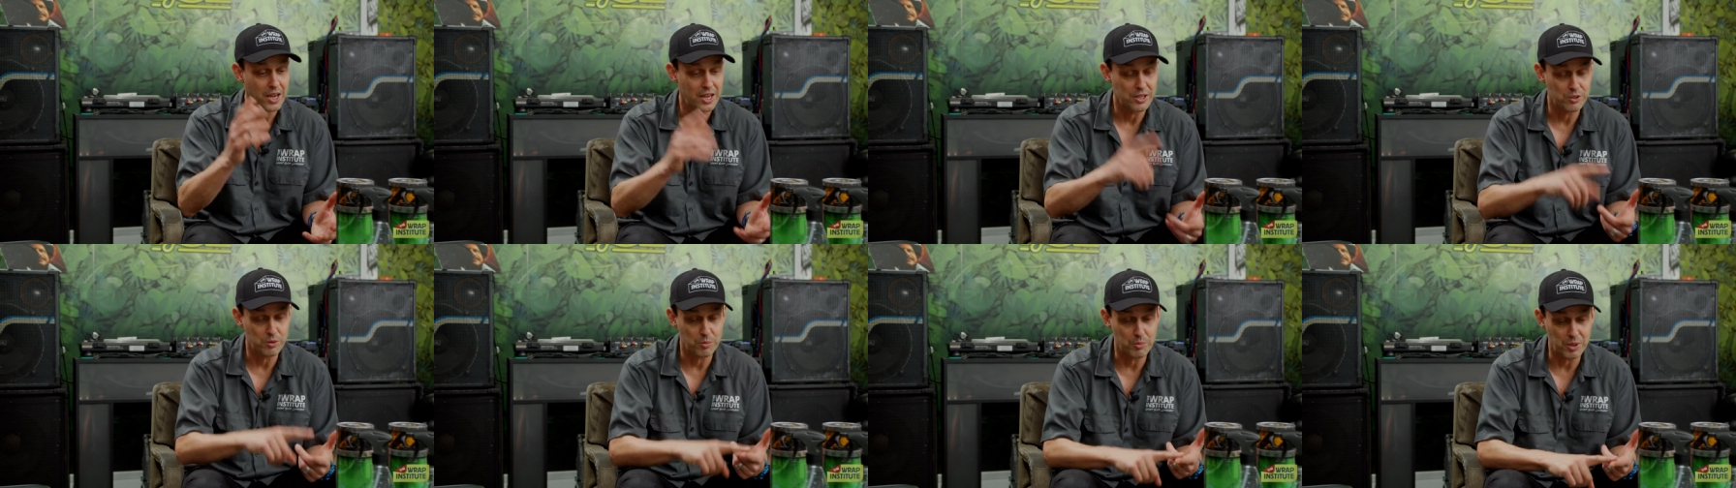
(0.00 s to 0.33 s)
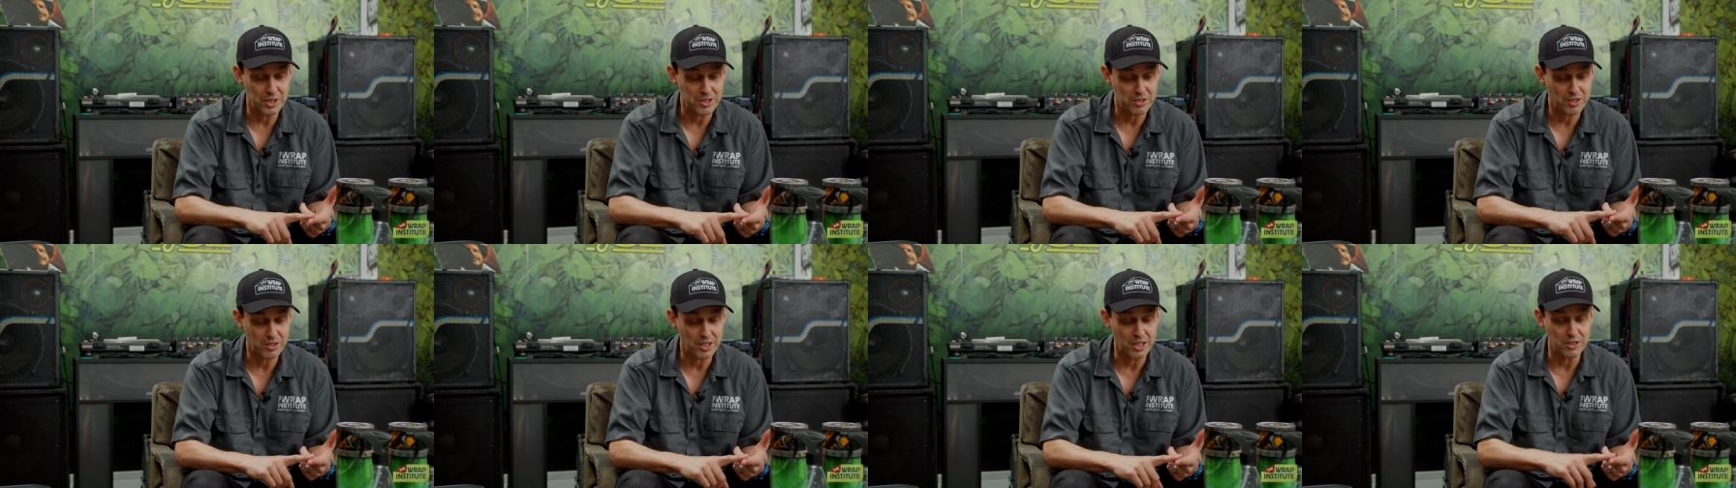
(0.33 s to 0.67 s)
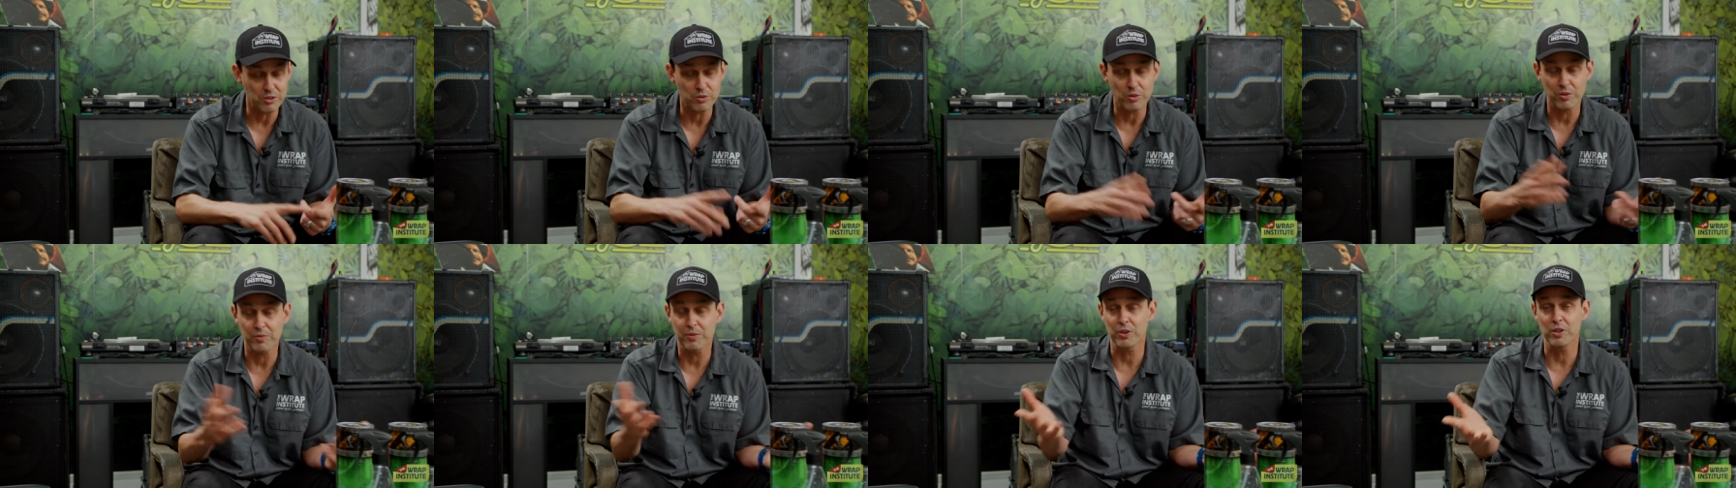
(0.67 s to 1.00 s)
cool. So based on
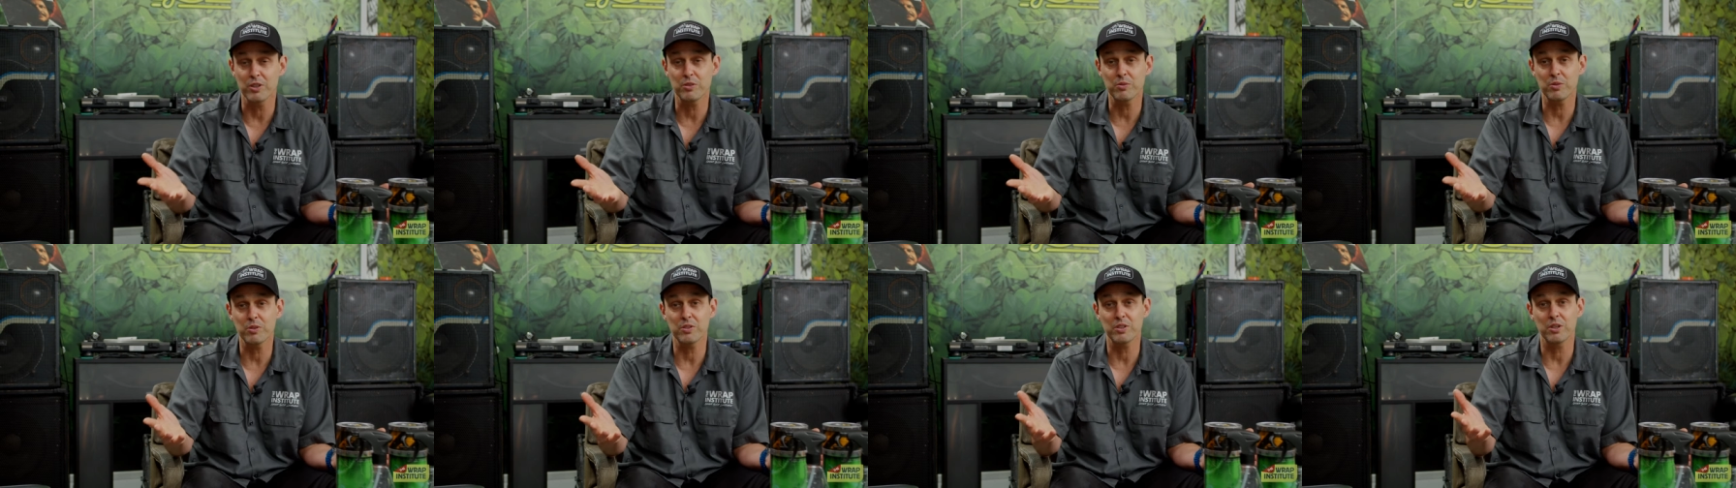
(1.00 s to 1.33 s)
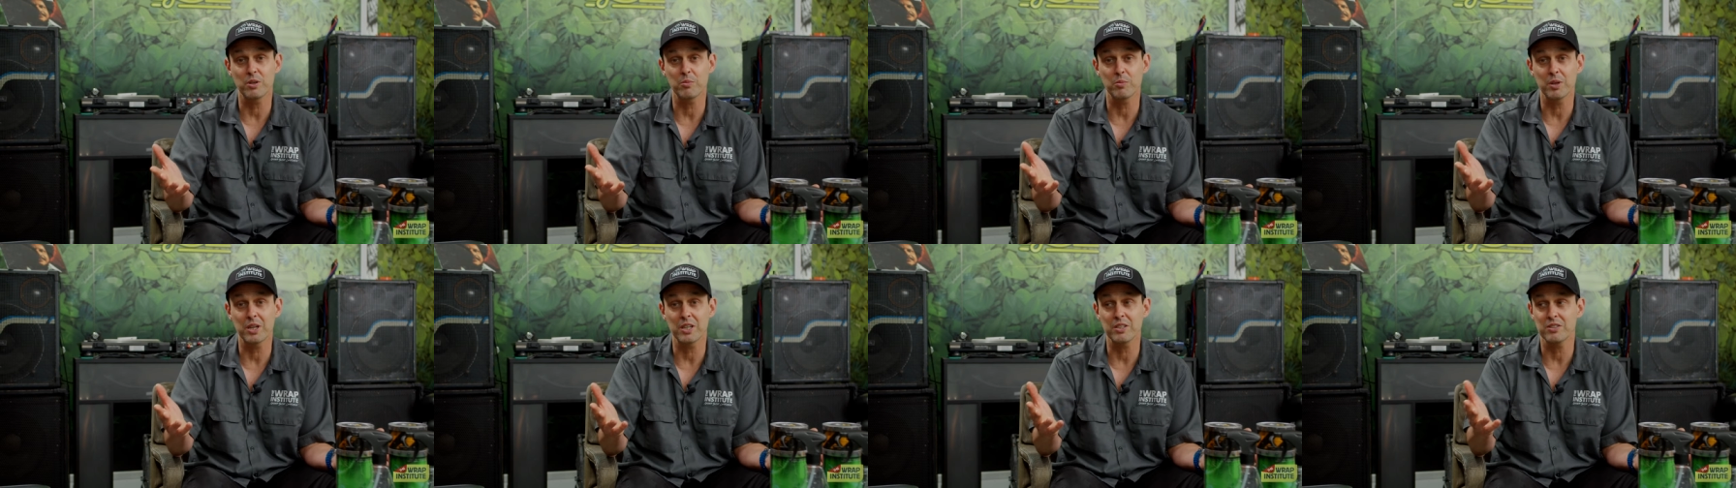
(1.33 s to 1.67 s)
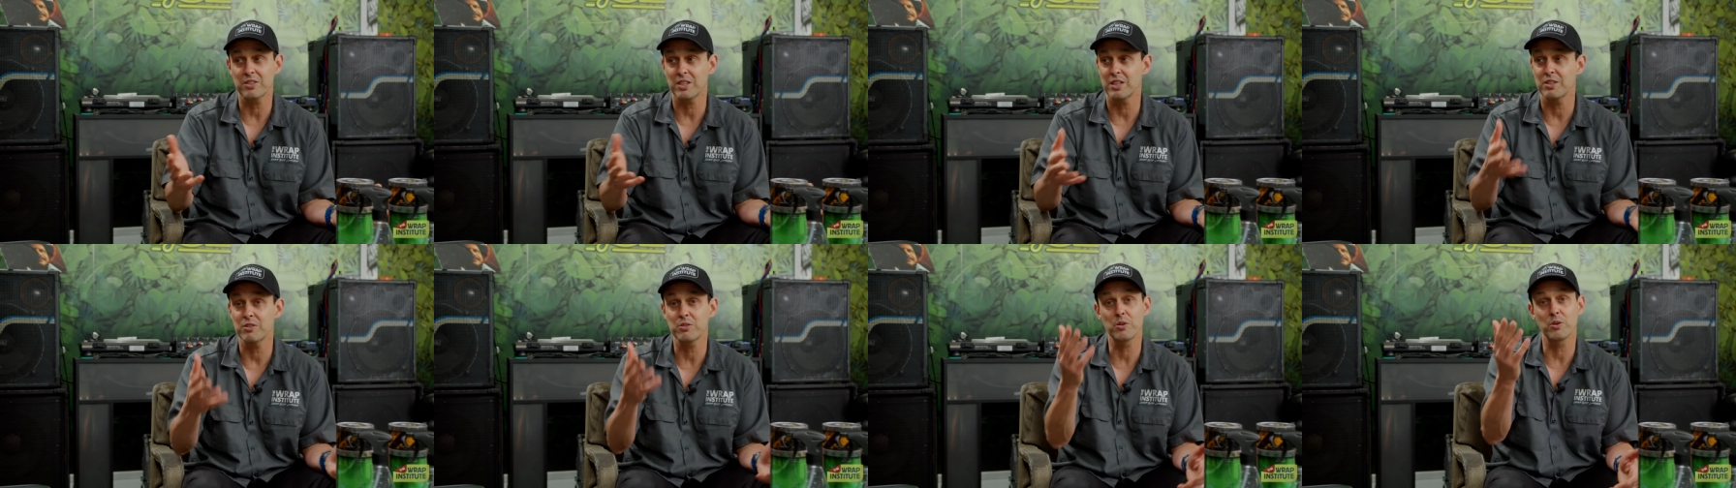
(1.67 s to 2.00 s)
that, so if you're interested in
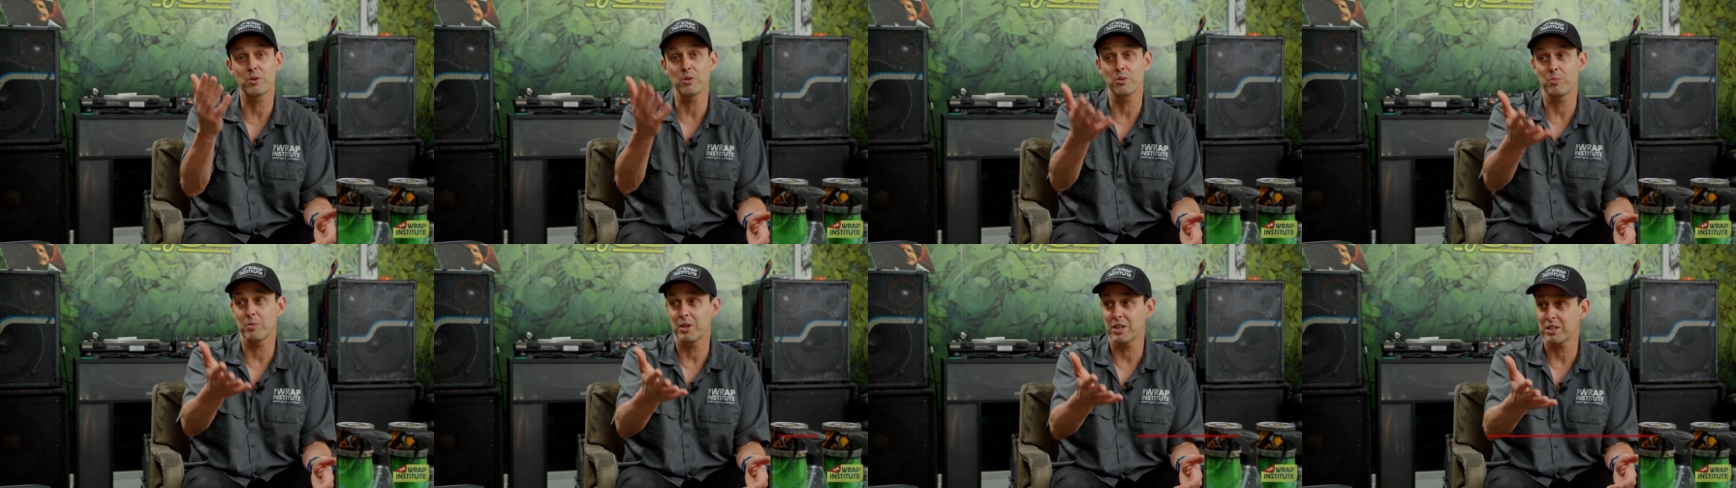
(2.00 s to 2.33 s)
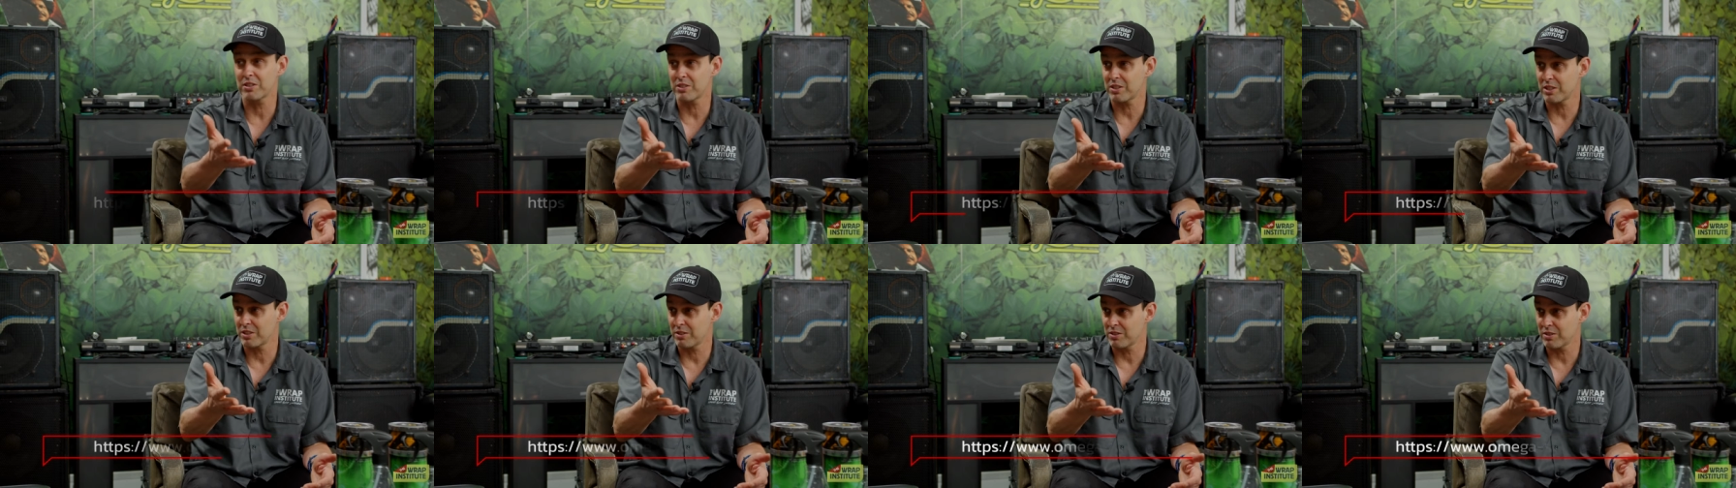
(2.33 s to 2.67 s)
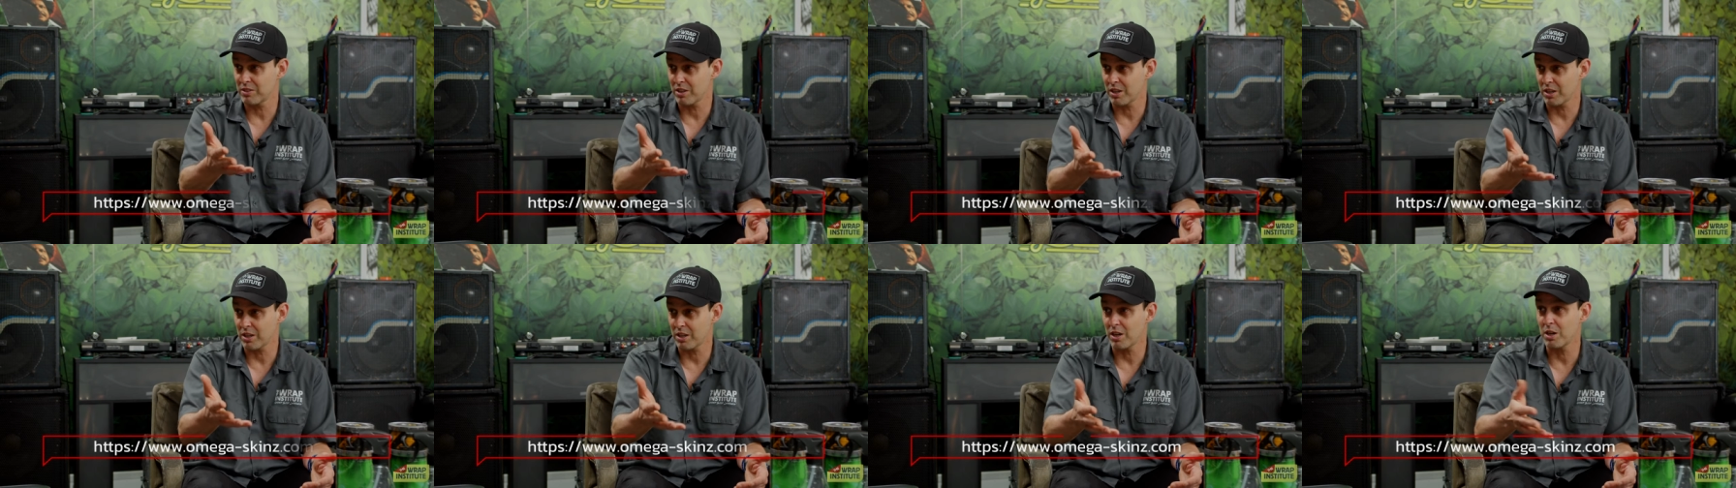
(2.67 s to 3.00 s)
Omegaskinz, go to
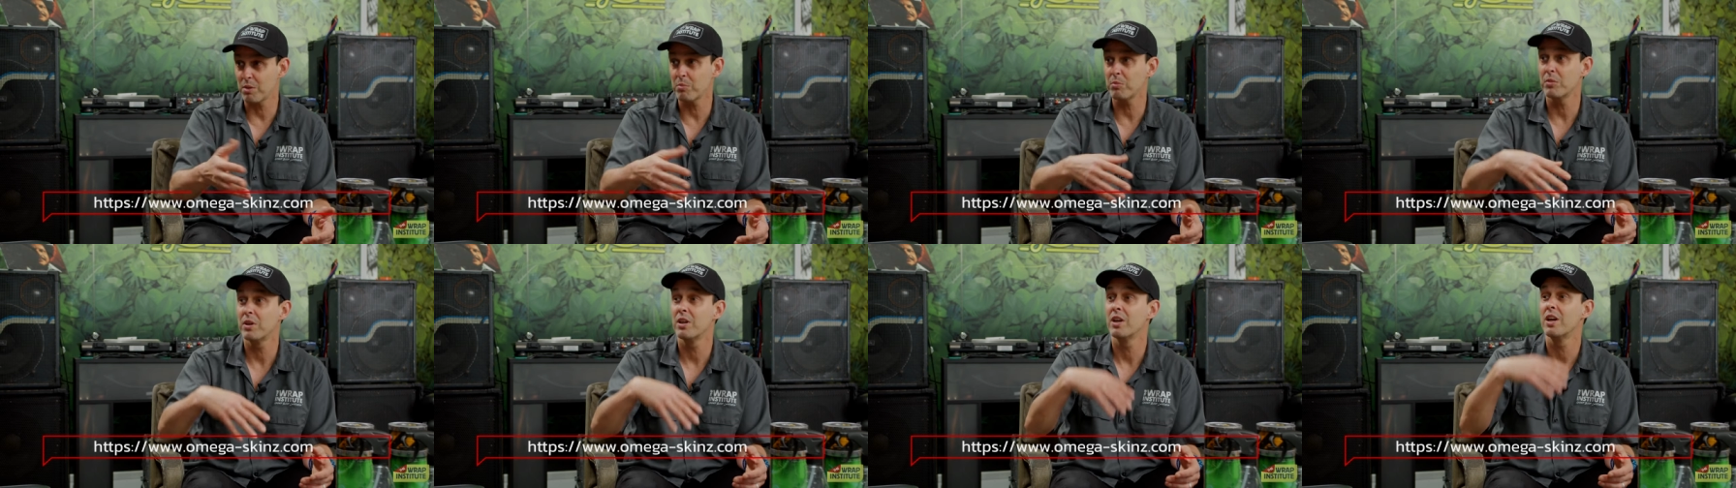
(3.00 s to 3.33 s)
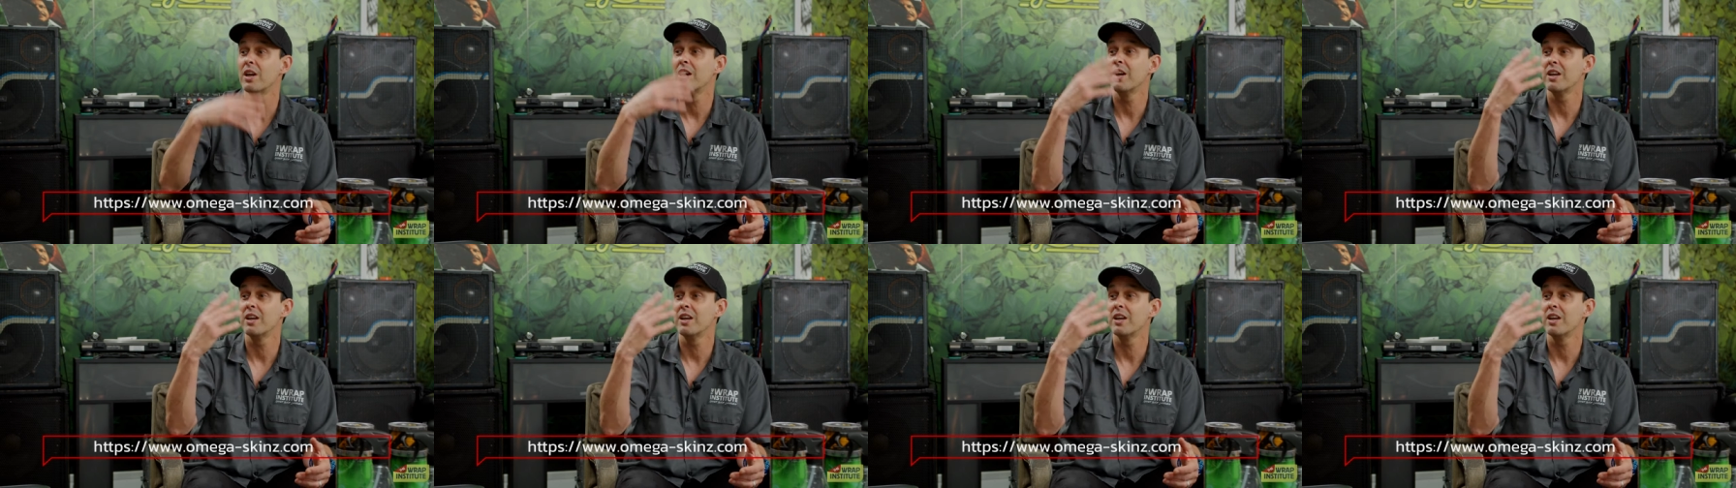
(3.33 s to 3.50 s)
omegaskinz.com.